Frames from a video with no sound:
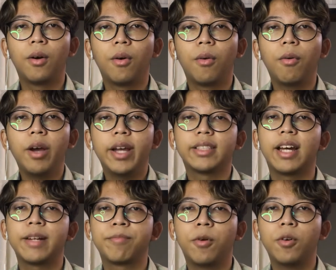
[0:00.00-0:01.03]
Why is
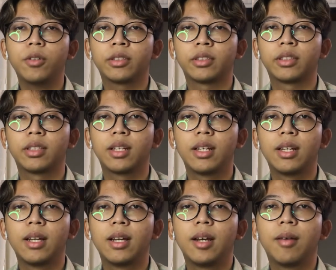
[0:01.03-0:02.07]
that important?
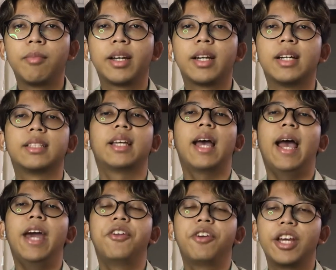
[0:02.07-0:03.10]
because
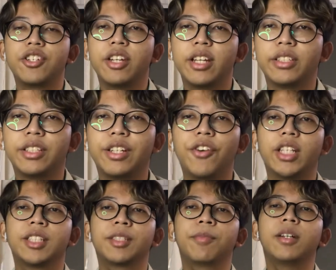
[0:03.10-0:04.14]
education is the
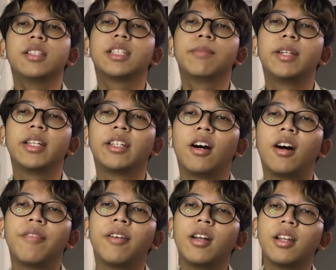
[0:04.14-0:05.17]
responsibility
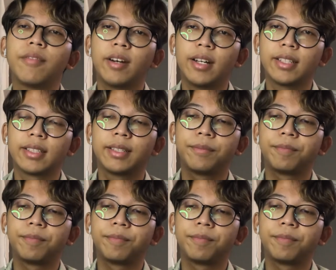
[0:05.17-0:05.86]
of all of us.